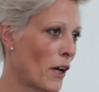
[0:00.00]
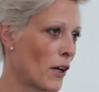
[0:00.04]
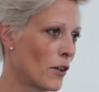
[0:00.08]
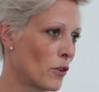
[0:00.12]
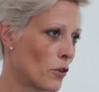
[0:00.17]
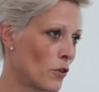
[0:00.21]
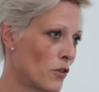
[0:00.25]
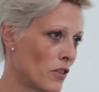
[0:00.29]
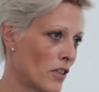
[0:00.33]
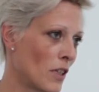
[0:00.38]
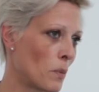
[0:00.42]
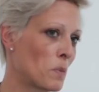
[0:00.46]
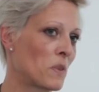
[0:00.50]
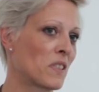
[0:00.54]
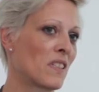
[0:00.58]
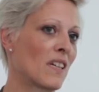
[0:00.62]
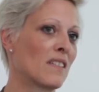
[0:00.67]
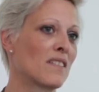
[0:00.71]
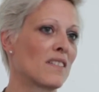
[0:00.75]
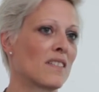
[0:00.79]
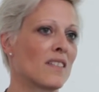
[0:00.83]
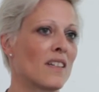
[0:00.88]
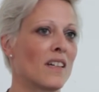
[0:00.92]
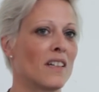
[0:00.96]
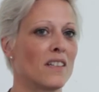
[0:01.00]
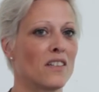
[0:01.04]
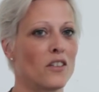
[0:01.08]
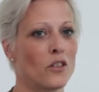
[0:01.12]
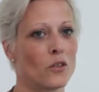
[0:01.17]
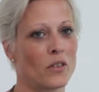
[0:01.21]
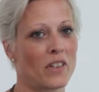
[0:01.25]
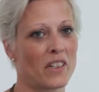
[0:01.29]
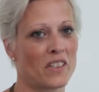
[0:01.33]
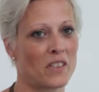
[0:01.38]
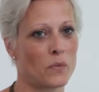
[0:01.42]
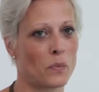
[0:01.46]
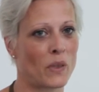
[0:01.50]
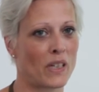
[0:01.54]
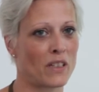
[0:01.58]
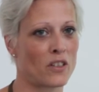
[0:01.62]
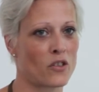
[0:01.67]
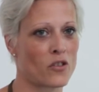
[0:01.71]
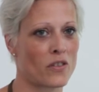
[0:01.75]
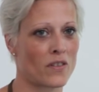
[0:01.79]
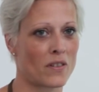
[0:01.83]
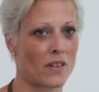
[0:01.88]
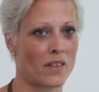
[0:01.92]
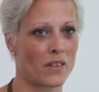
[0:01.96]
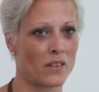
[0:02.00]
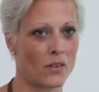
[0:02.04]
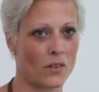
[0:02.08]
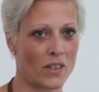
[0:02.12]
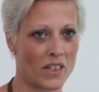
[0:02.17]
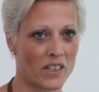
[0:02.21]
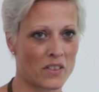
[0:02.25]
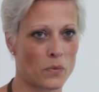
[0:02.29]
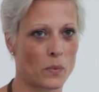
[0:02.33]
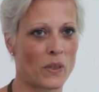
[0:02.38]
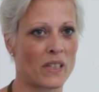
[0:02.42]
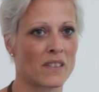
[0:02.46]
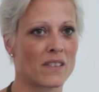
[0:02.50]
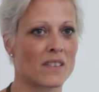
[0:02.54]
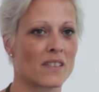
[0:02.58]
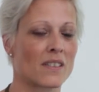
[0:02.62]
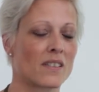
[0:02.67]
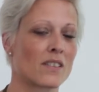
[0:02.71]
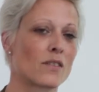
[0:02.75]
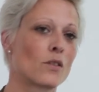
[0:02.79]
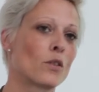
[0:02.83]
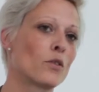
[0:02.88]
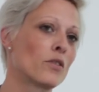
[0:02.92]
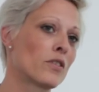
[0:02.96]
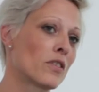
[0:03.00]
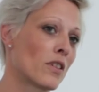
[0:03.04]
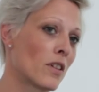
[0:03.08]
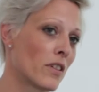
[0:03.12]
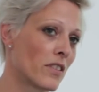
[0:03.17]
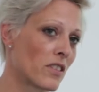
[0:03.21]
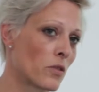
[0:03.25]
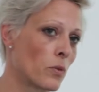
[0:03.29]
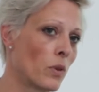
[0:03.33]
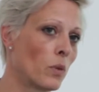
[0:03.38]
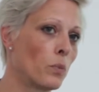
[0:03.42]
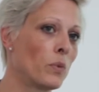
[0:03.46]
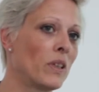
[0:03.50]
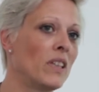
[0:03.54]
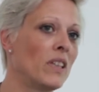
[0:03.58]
to substantiate your expenses, those costs will be